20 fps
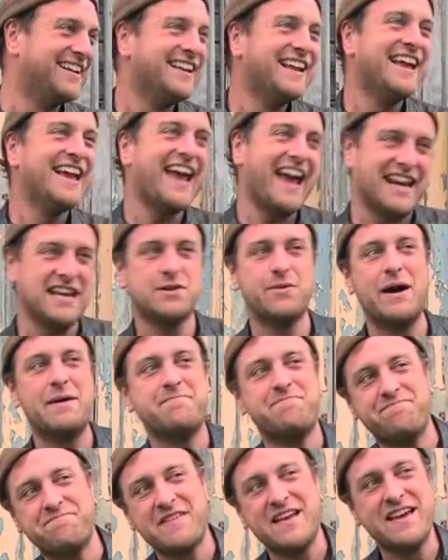Anyway,
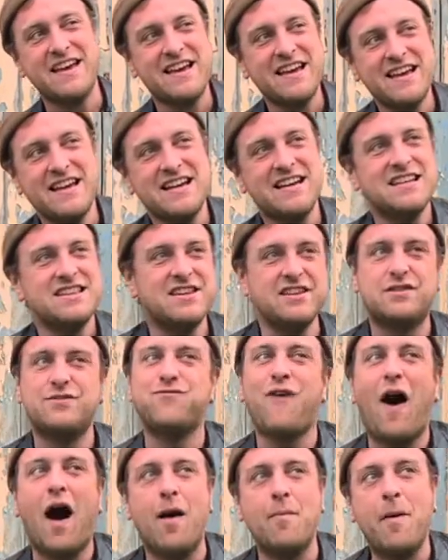this
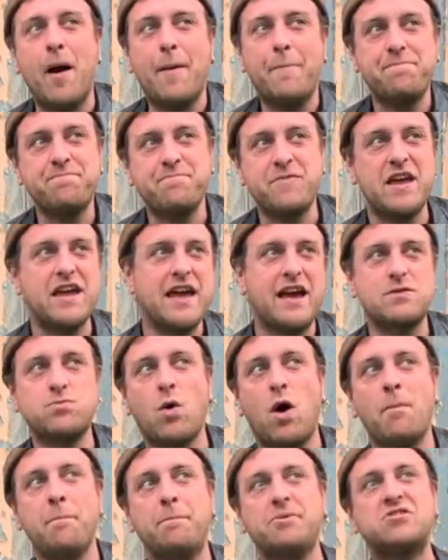farmer, he had
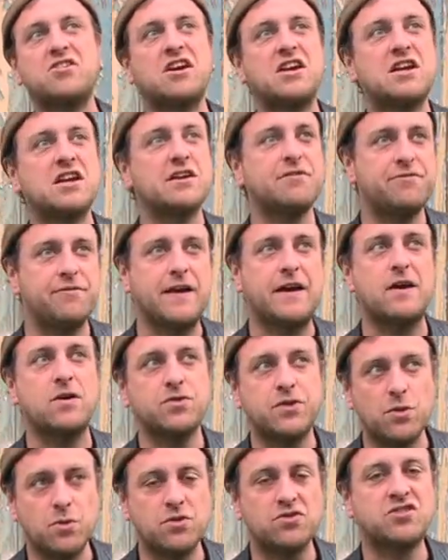one particular field
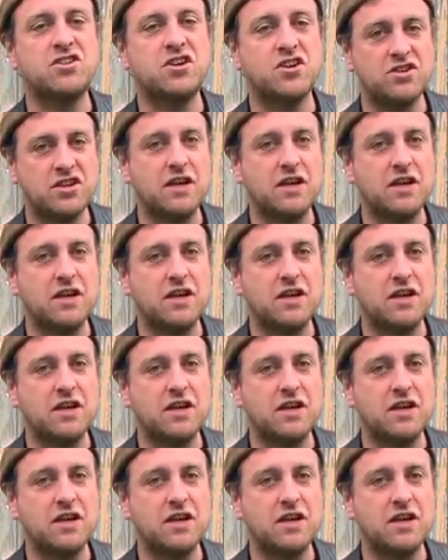that was good.